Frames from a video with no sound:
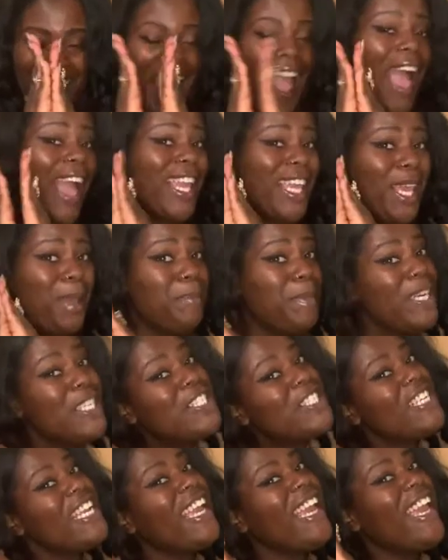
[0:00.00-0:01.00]
Keep
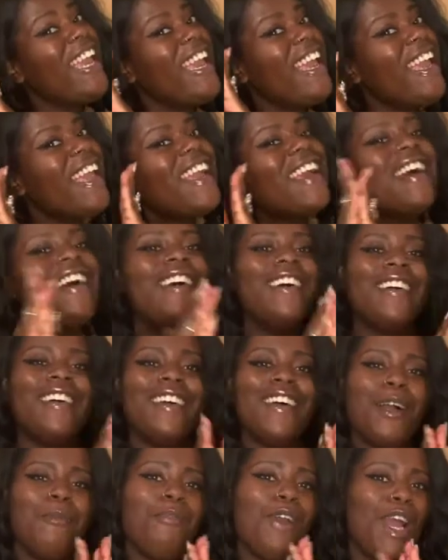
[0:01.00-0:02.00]
pushing.
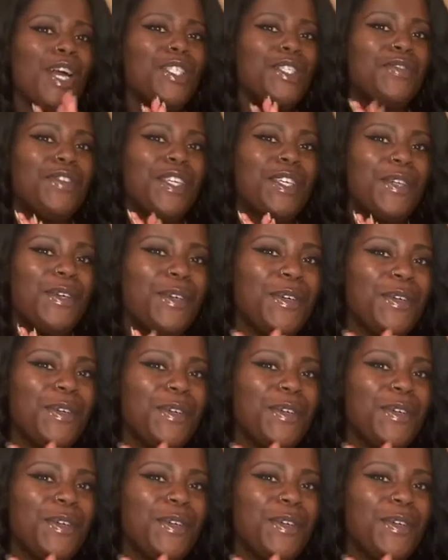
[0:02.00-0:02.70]
I'm proud of you.